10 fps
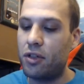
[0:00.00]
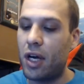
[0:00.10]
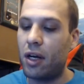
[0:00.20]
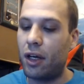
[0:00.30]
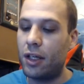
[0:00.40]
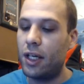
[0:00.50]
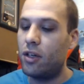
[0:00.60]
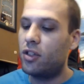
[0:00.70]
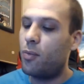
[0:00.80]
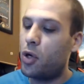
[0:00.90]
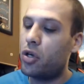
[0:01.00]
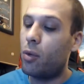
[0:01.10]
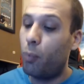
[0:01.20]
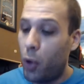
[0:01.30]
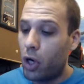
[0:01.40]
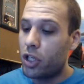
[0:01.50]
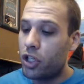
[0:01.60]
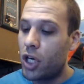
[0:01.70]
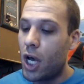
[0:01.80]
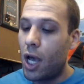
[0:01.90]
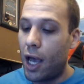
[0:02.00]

Tretter continues to push